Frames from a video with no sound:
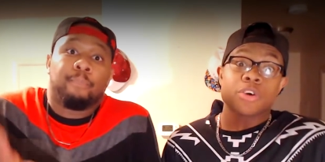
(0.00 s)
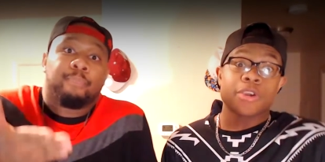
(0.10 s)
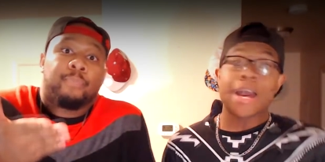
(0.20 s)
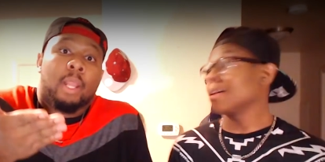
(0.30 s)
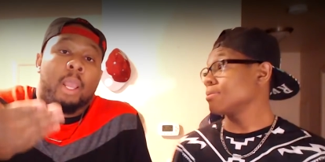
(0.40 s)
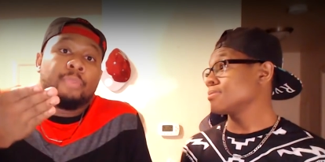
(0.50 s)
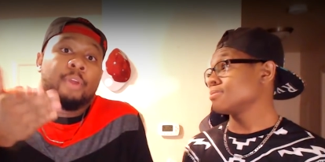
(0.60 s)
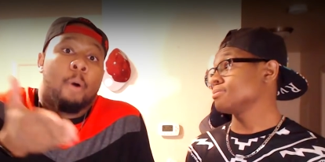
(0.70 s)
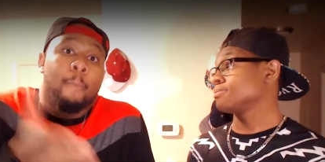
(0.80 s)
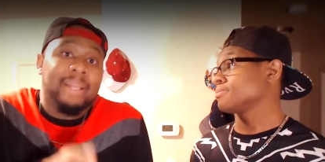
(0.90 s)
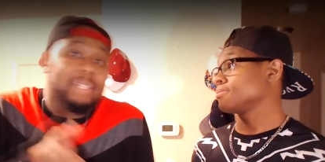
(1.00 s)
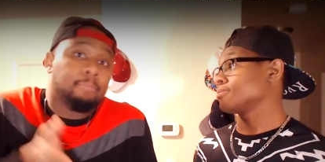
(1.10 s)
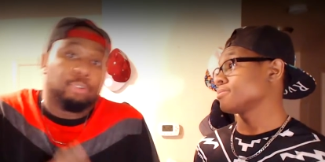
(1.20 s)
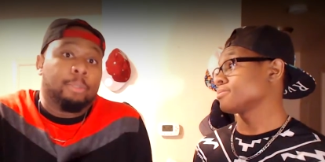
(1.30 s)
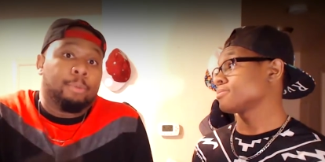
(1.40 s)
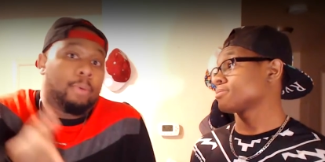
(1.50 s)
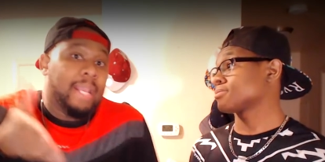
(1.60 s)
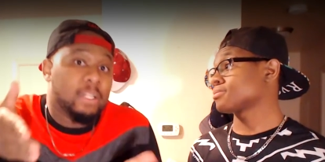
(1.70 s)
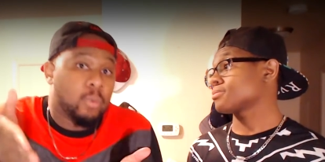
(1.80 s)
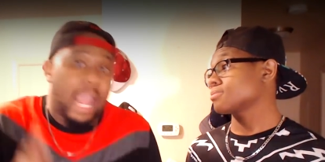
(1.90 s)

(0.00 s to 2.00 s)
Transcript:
Speaker 1: all you got. The momentum dribble is what